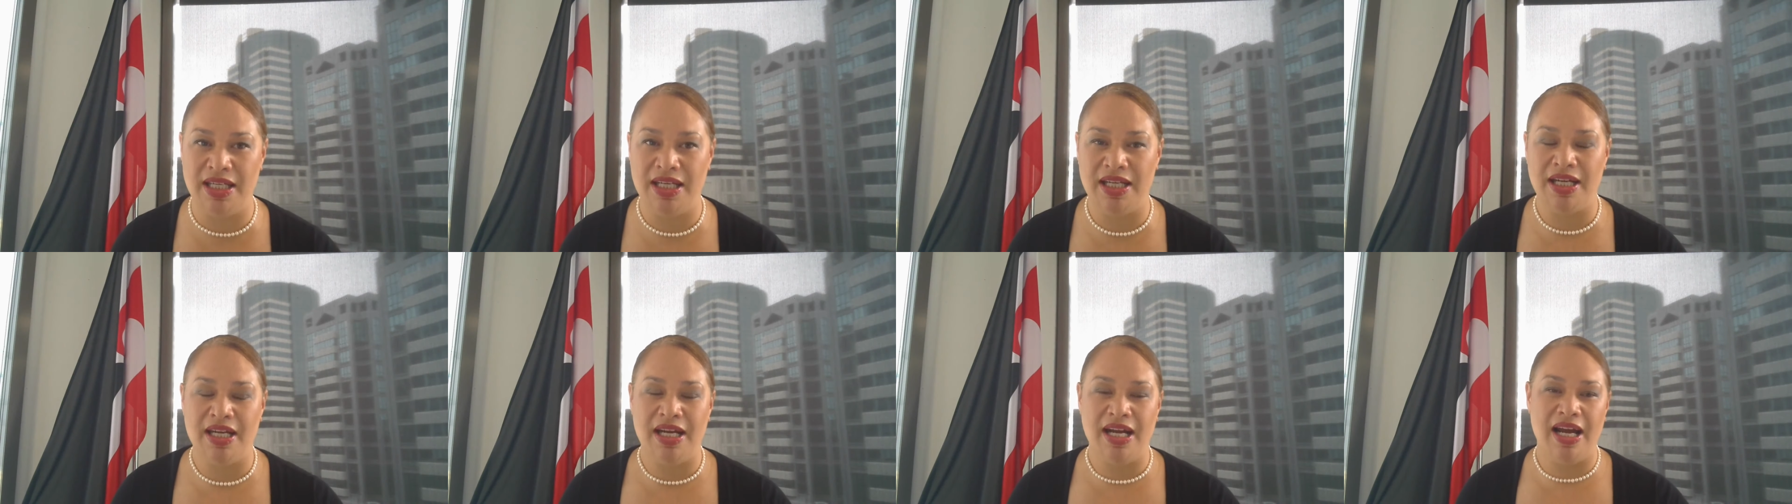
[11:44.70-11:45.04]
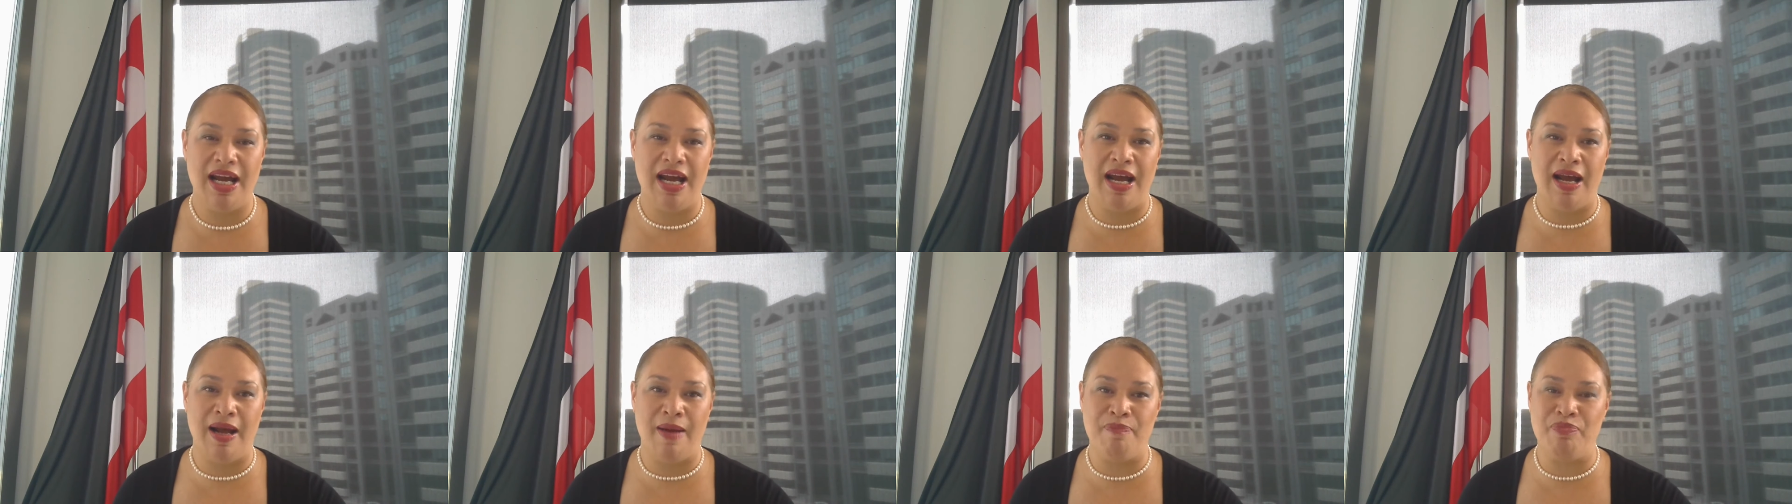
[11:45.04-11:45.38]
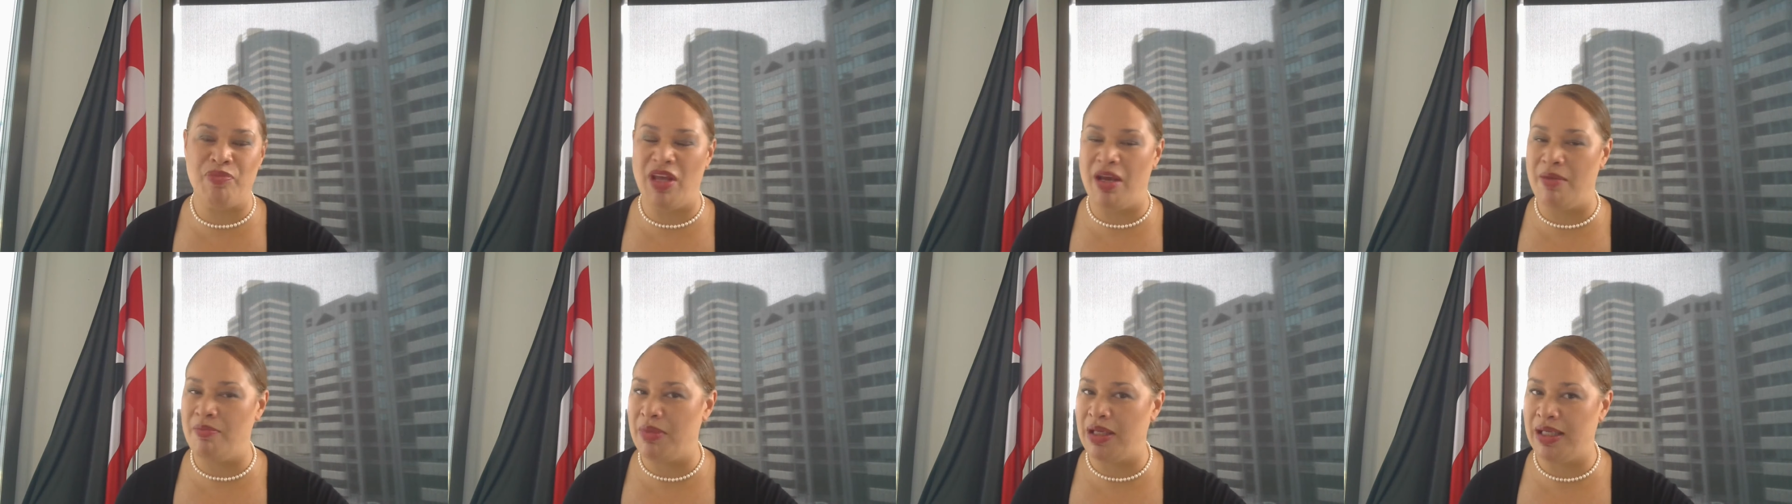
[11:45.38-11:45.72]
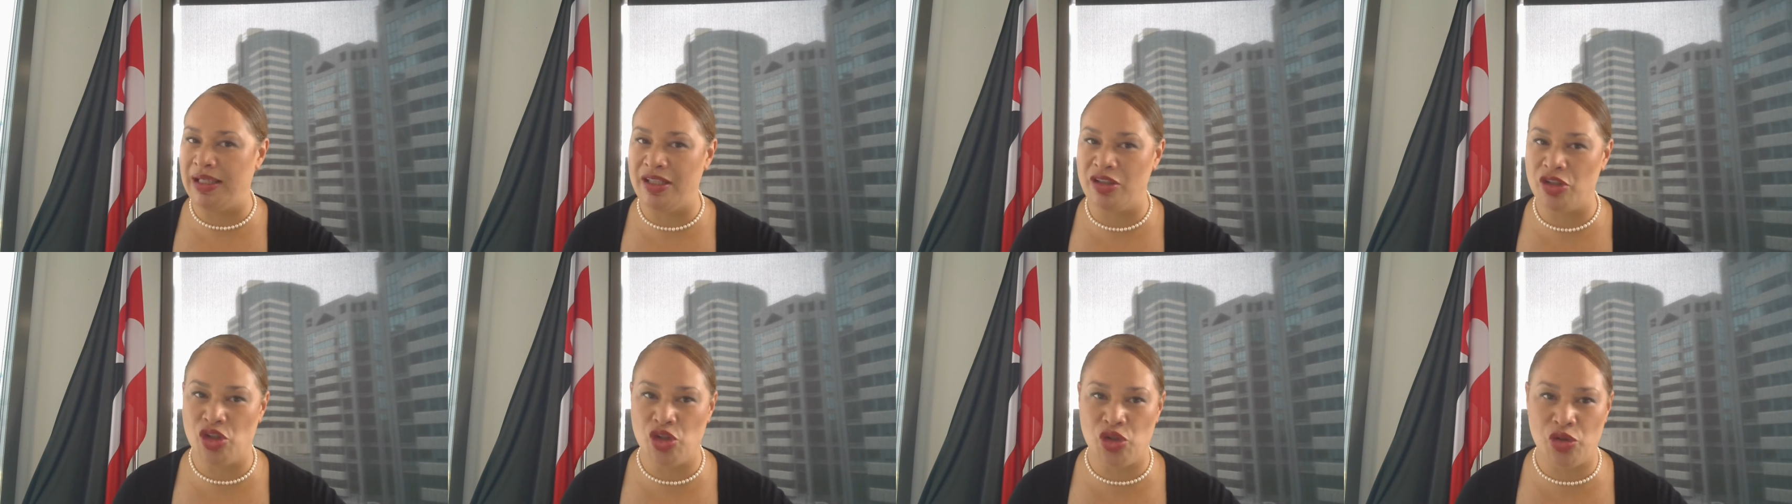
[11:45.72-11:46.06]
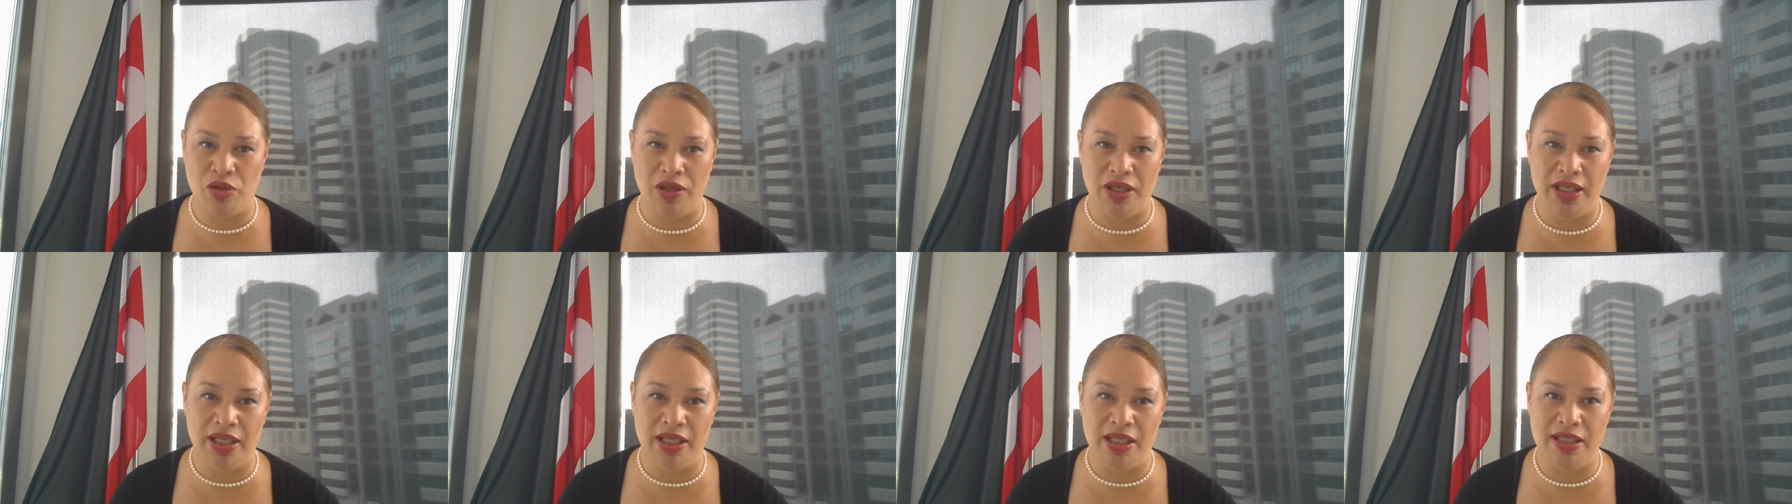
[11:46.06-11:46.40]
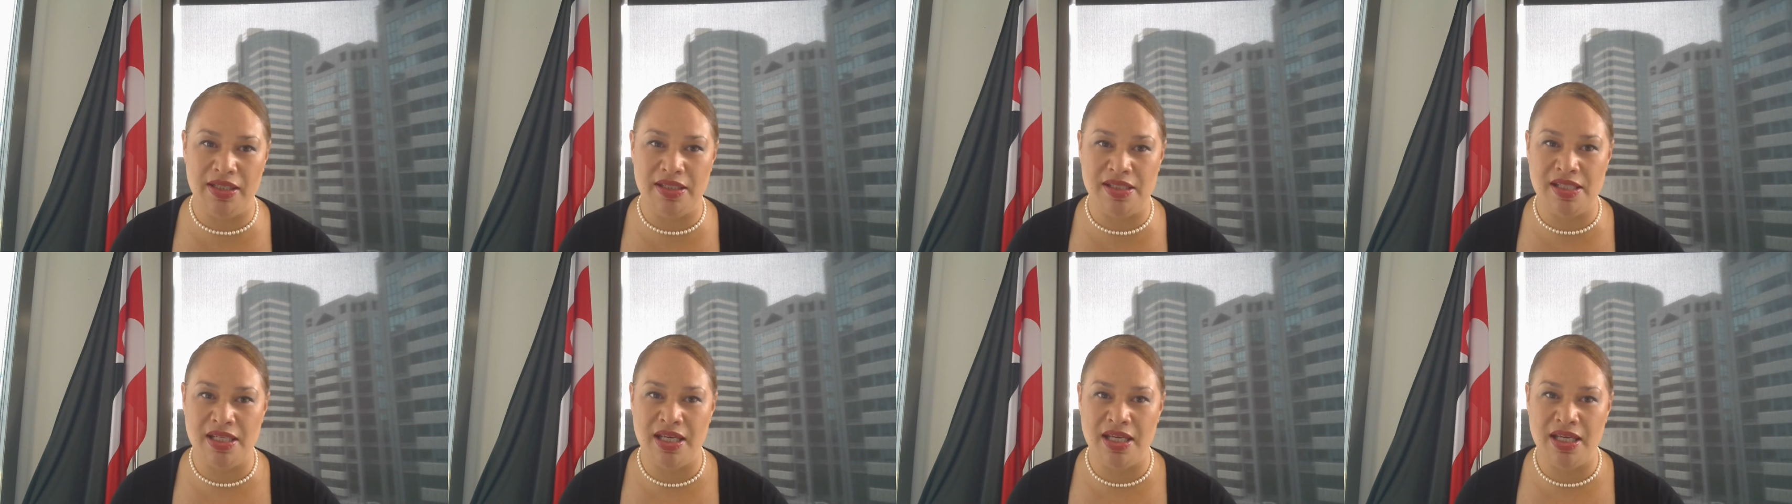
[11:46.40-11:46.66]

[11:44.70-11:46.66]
1 million trees,